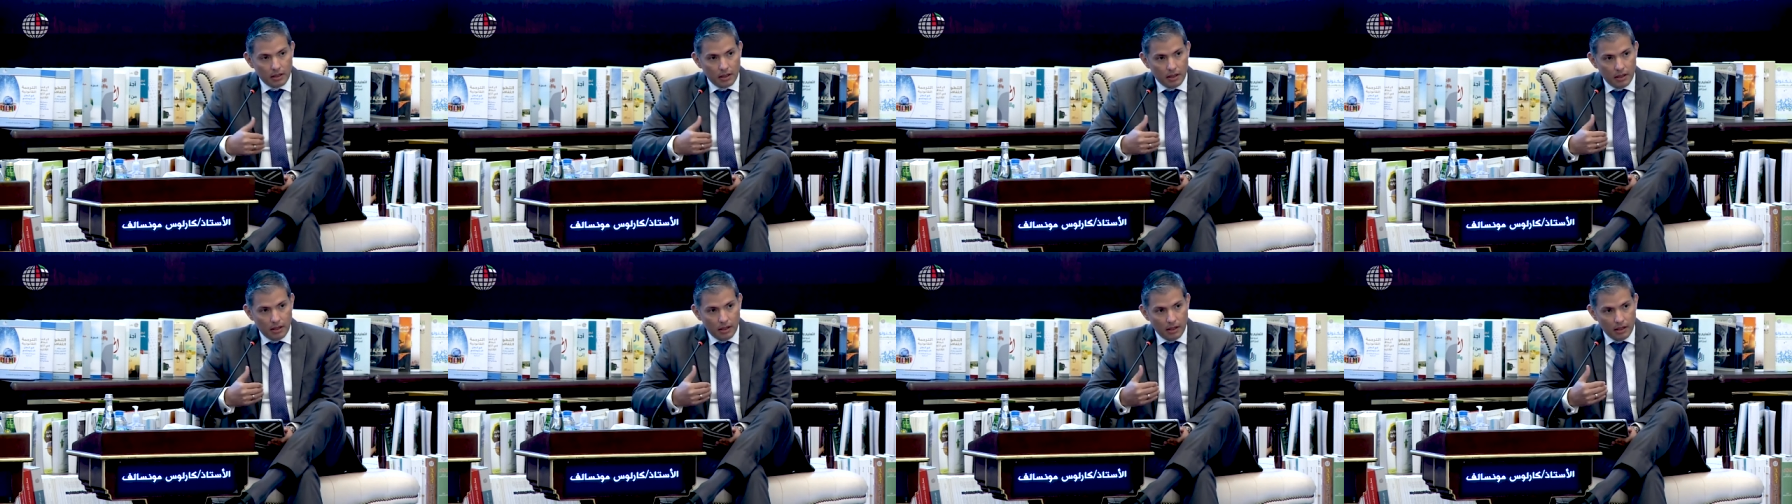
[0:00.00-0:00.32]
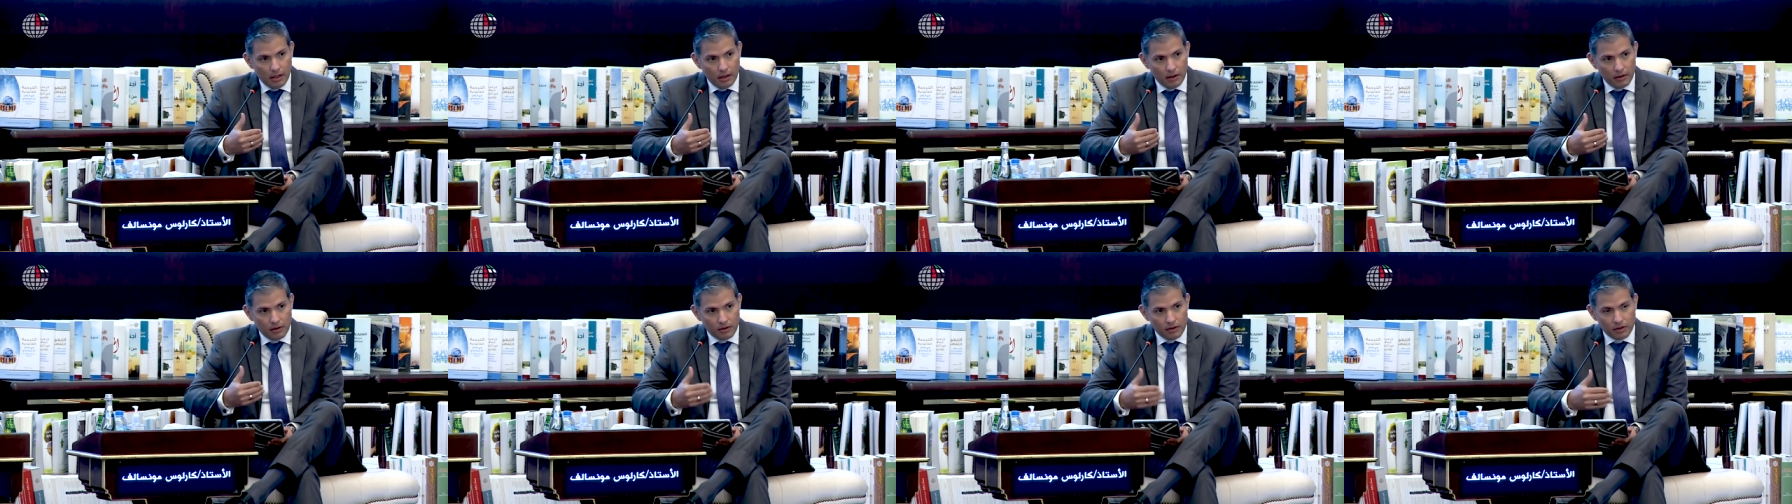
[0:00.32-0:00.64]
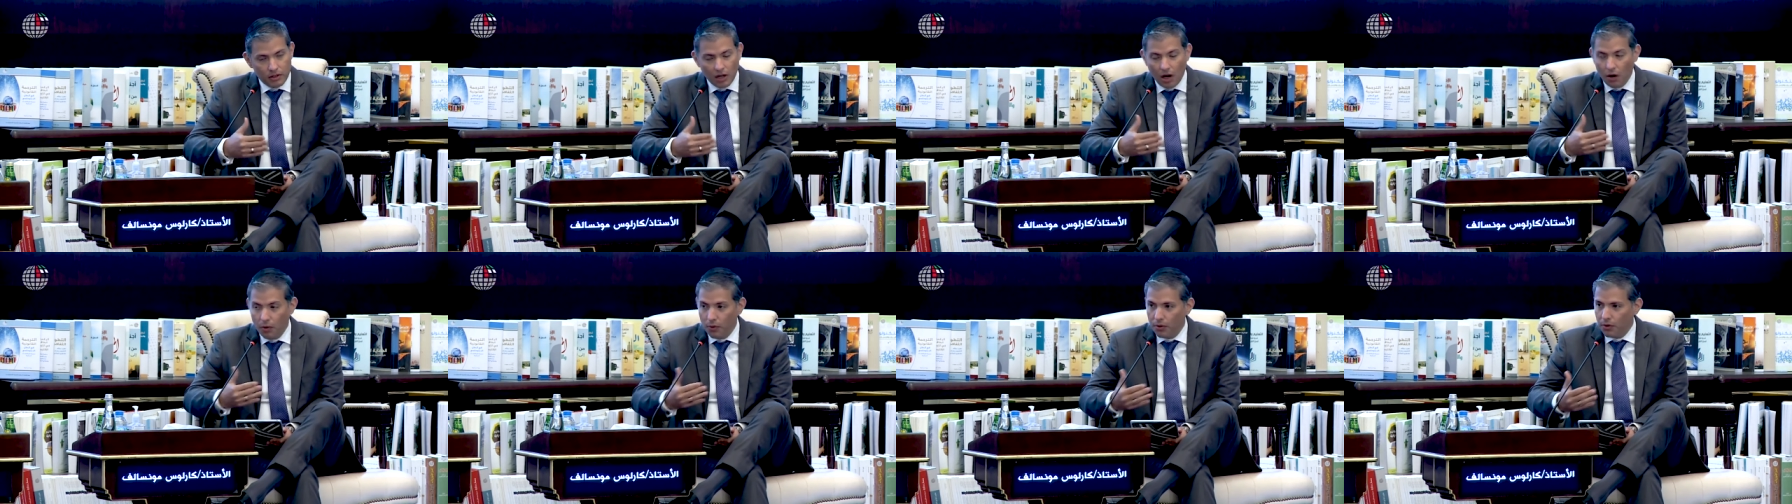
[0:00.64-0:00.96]
uh, eh,
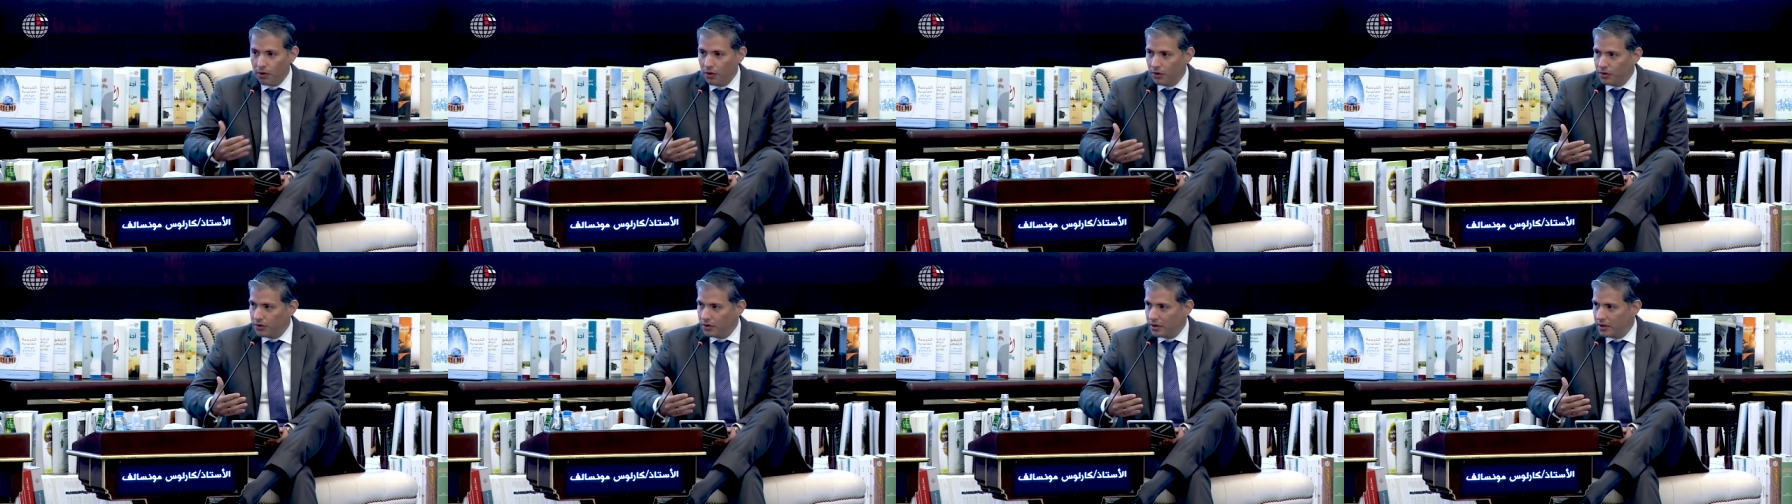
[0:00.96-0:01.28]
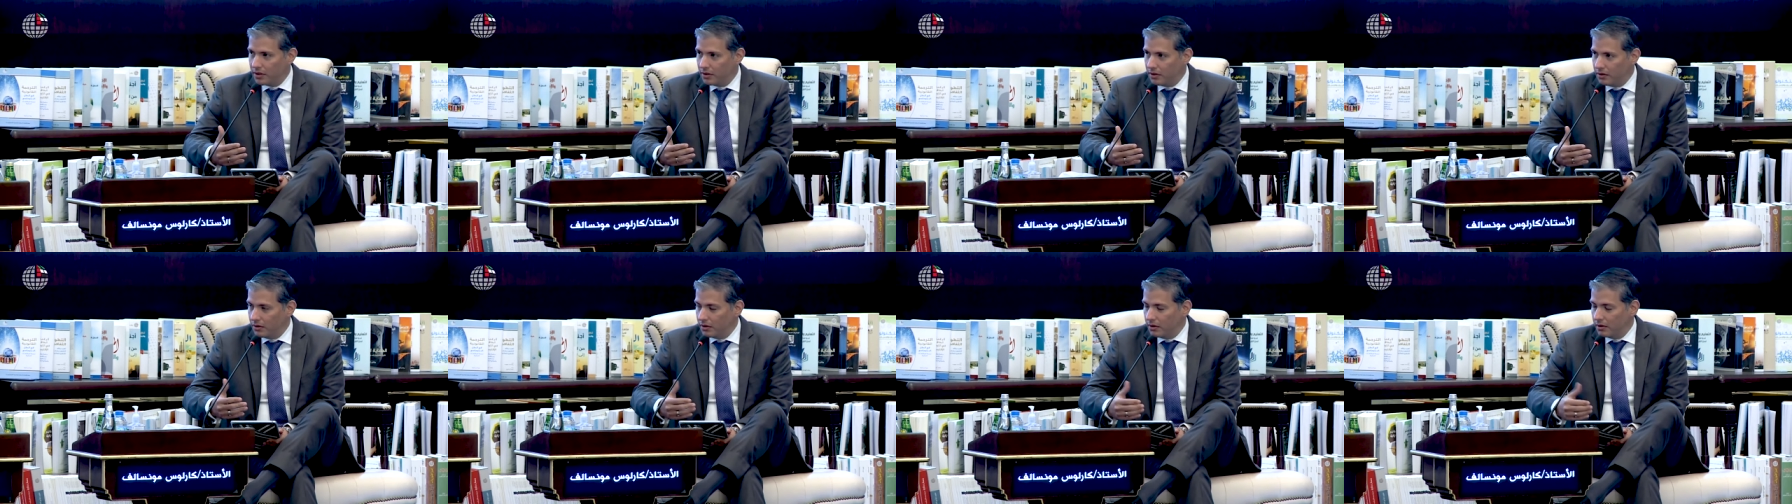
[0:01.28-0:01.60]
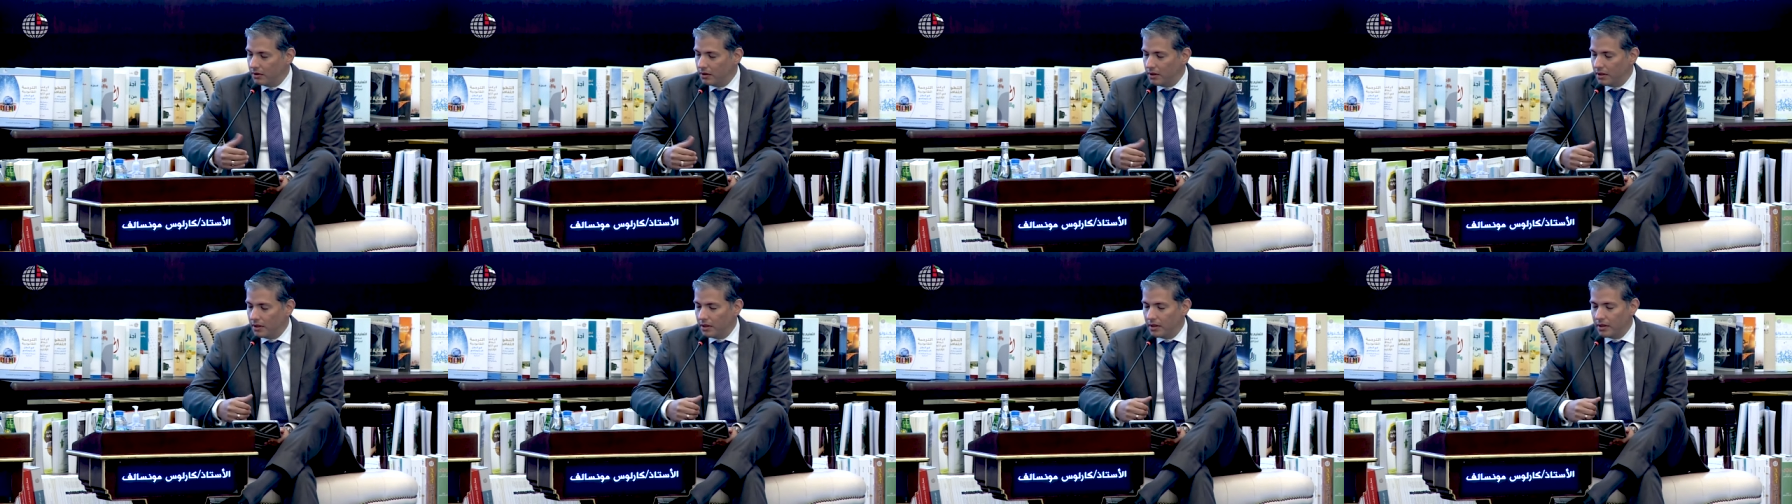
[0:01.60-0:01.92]
South countries, or
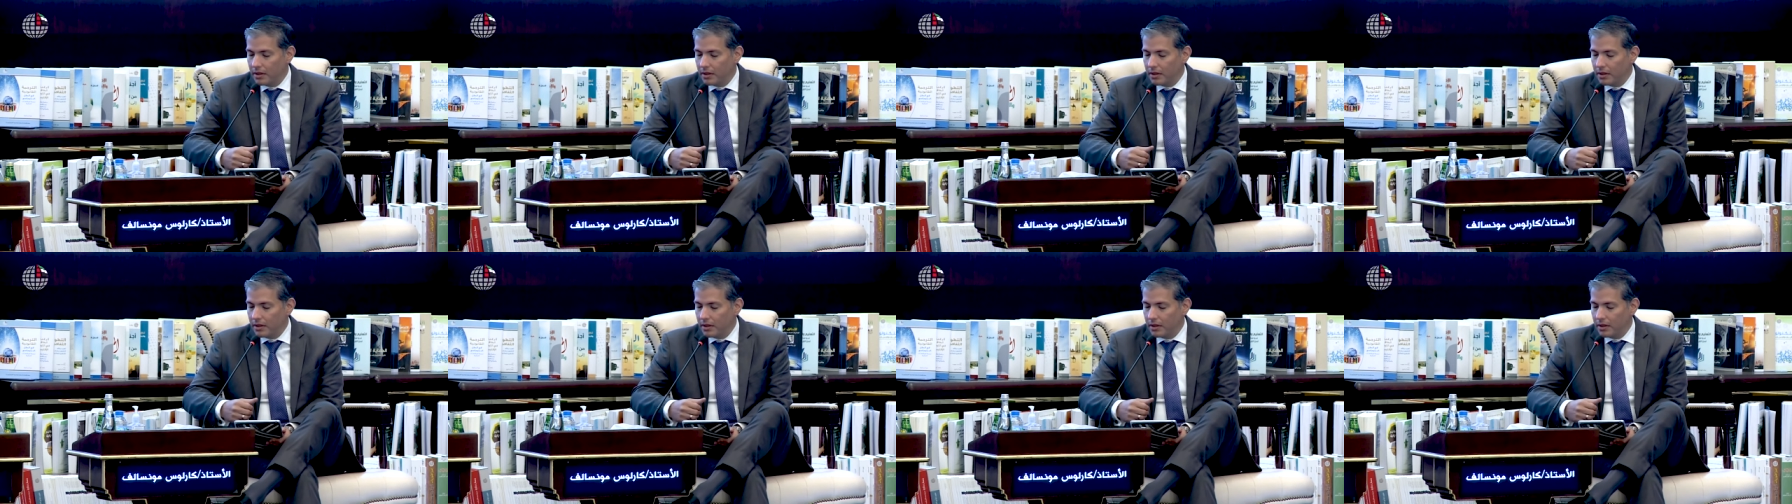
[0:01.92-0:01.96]
uh,